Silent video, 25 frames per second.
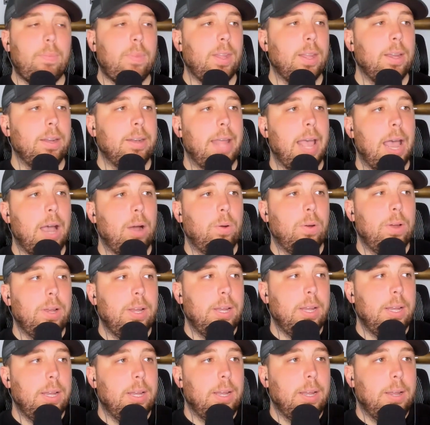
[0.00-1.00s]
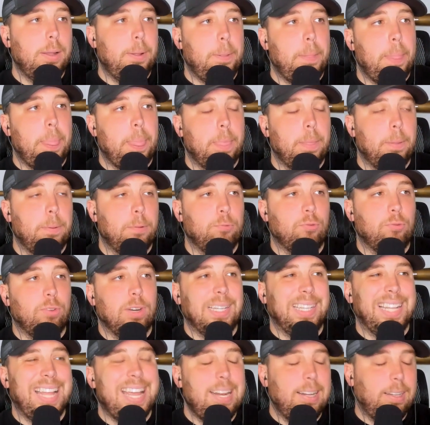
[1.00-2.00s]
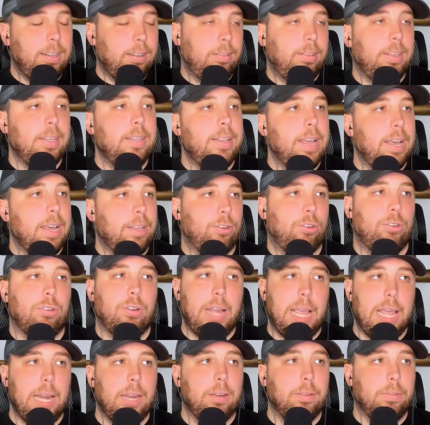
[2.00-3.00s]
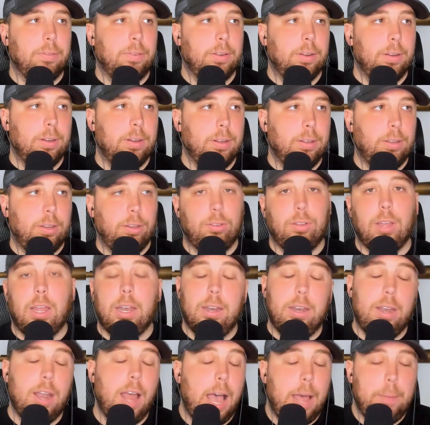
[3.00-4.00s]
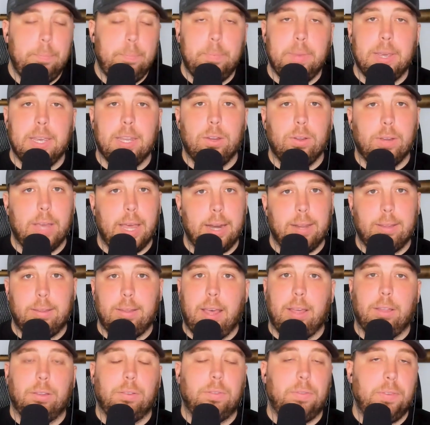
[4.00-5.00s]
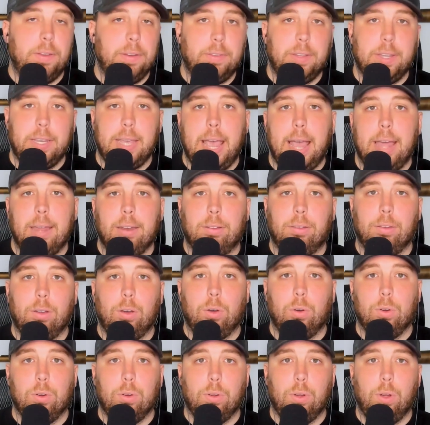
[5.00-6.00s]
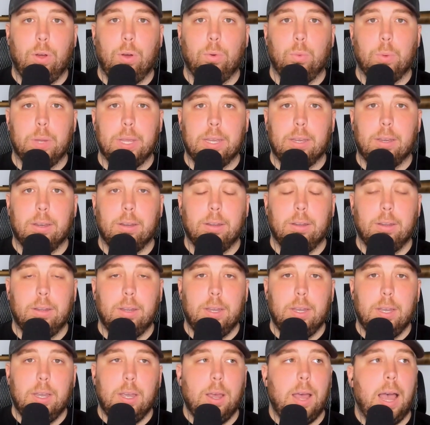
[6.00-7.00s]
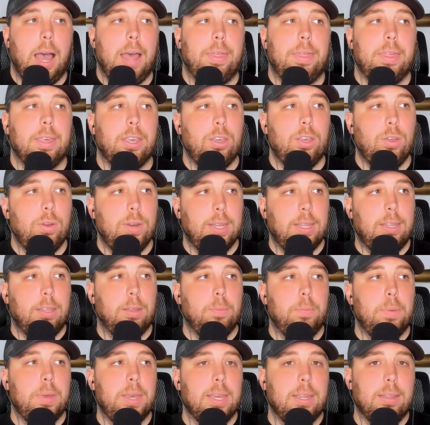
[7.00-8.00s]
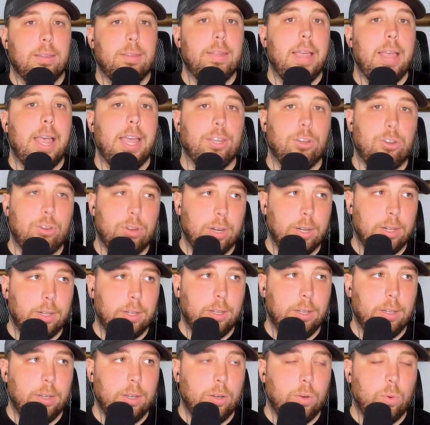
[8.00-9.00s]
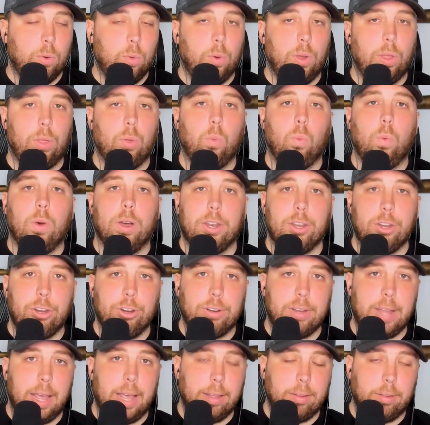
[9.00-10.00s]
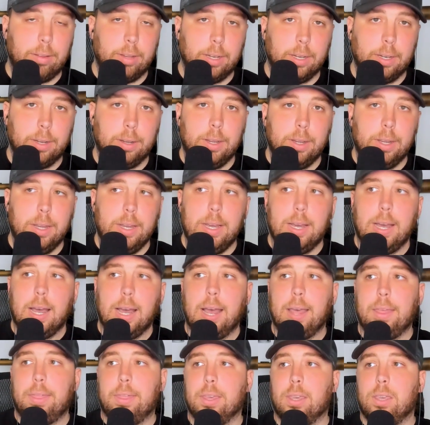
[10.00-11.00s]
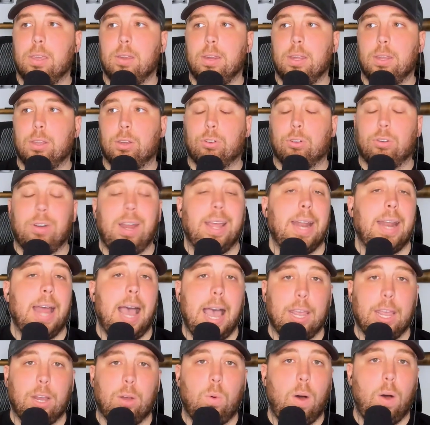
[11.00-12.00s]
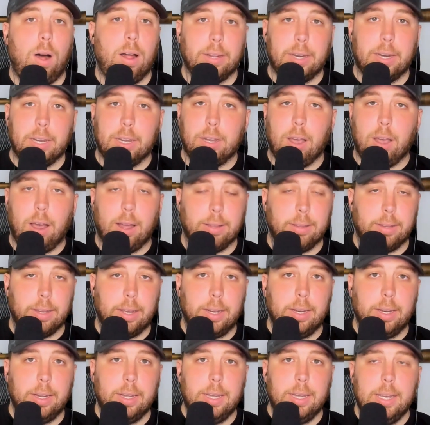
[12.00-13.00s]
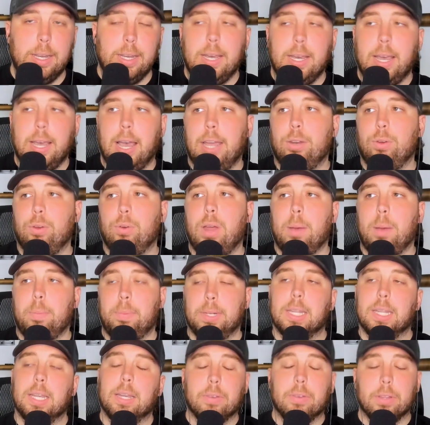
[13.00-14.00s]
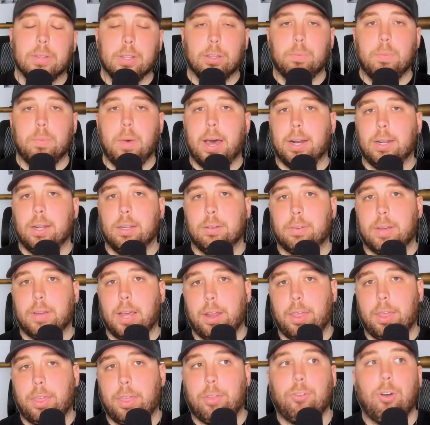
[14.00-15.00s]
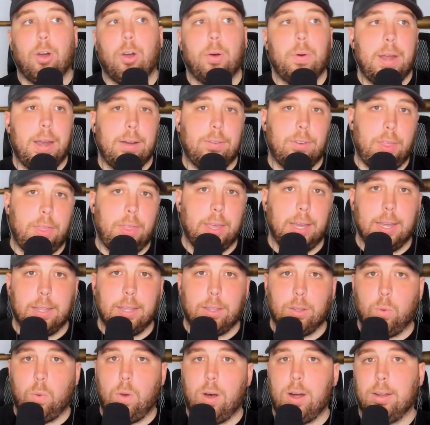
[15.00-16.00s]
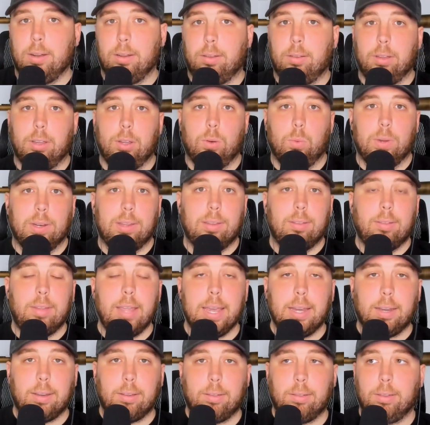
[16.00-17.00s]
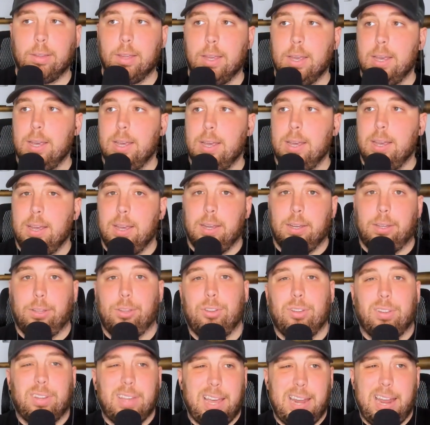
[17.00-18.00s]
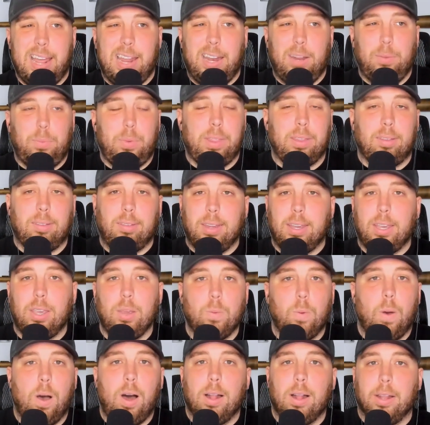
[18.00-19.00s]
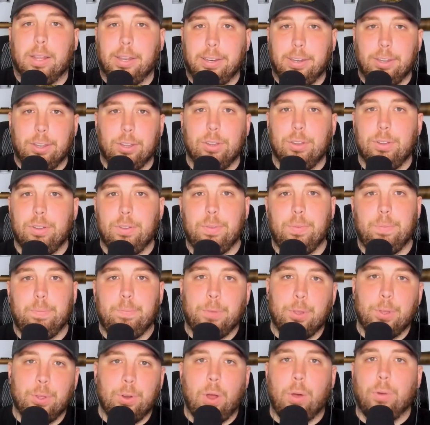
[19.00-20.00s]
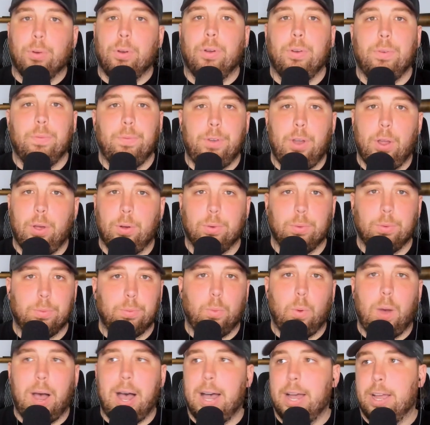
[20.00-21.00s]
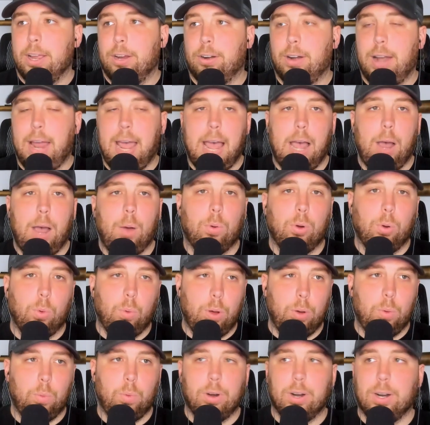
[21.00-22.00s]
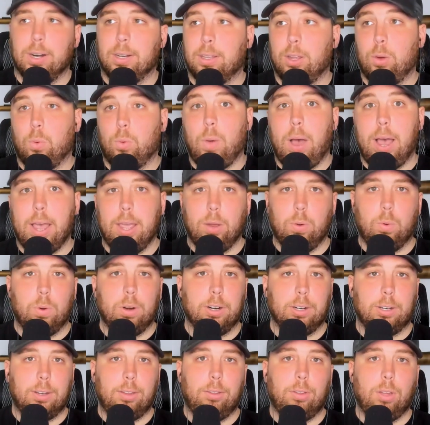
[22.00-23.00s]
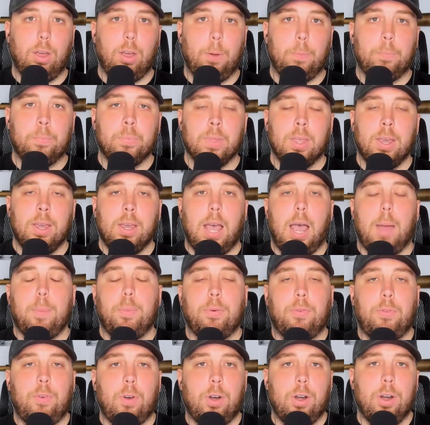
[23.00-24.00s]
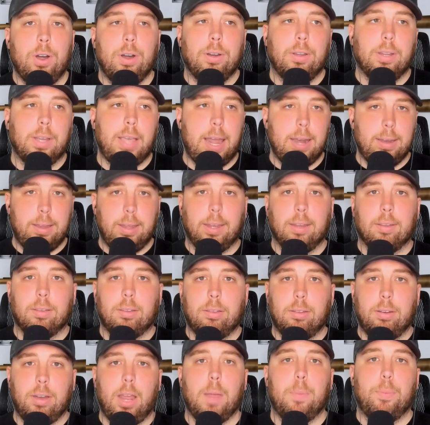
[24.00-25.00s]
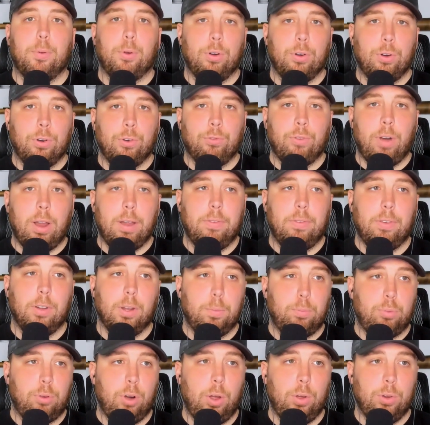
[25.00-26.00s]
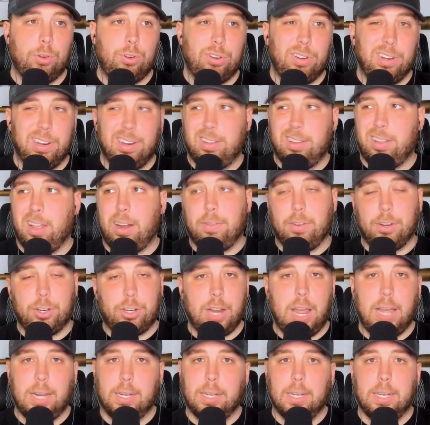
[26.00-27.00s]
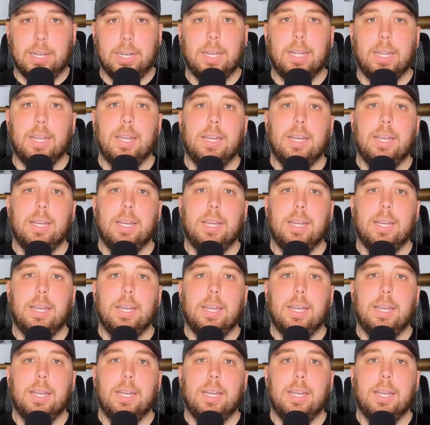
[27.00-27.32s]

Now, relentlessly test creative does not mean you got to test 50 ads a week. I think you need to be intentional with what you're testing. I think you need to create high quality content. I do not believe in this model of kind of throwing everything at the wall and seeing what sticks, because you just kind of end up with a sticky wall and you don't know why or how or what worked and why it worked. So I prefer to kind of take a sniper rifle approach instead of a shotgun.